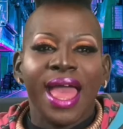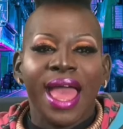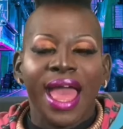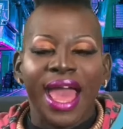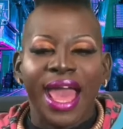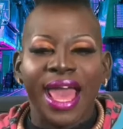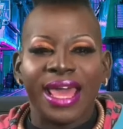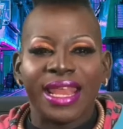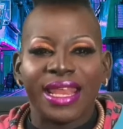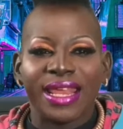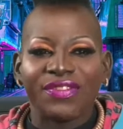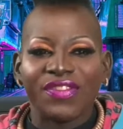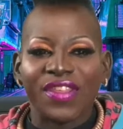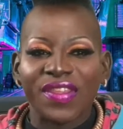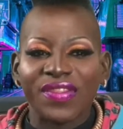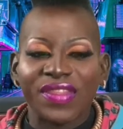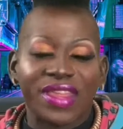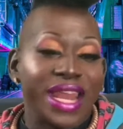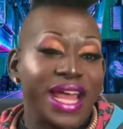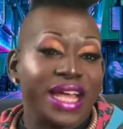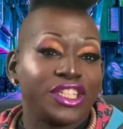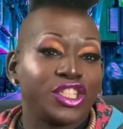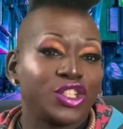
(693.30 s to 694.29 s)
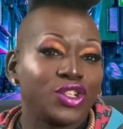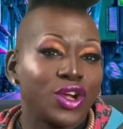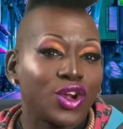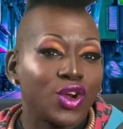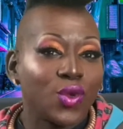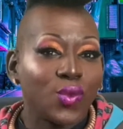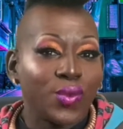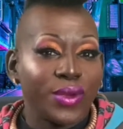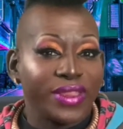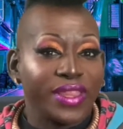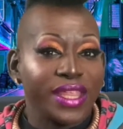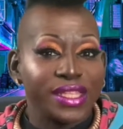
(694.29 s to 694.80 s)
And the thing that I struggled
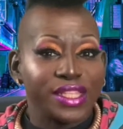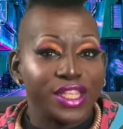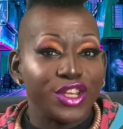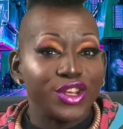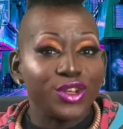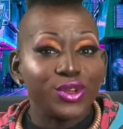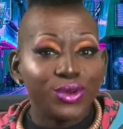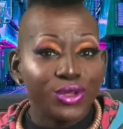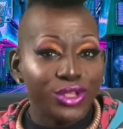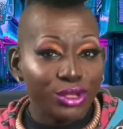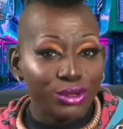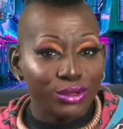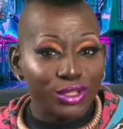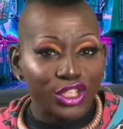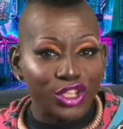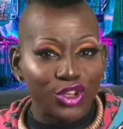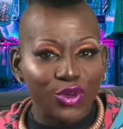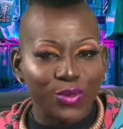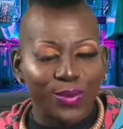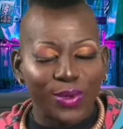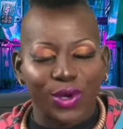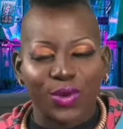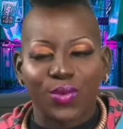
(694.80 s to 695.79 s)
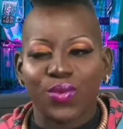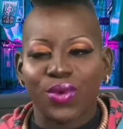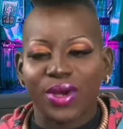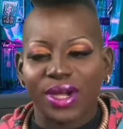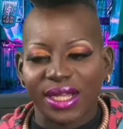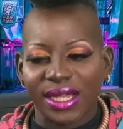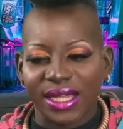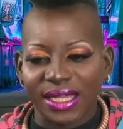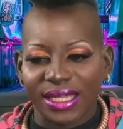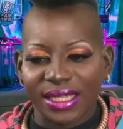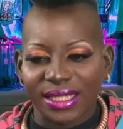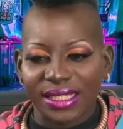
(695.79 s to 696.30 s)
with as a new YouTuber
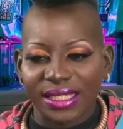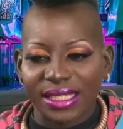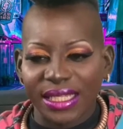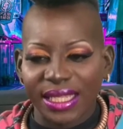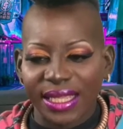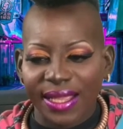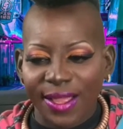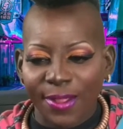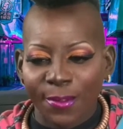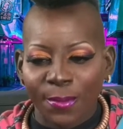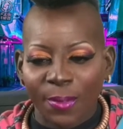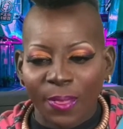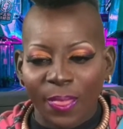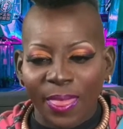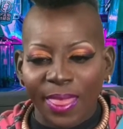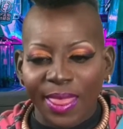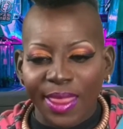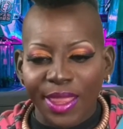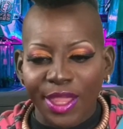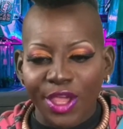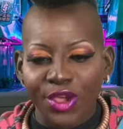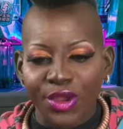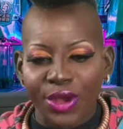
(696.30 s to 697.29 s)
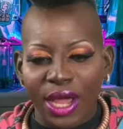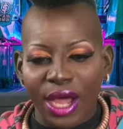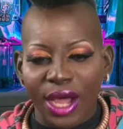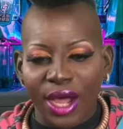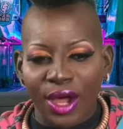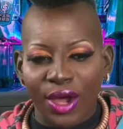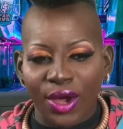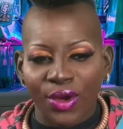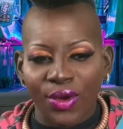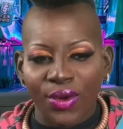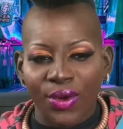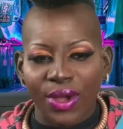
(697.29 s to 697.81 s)
was, you
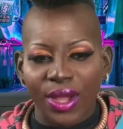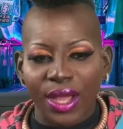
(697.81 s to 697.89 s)
know,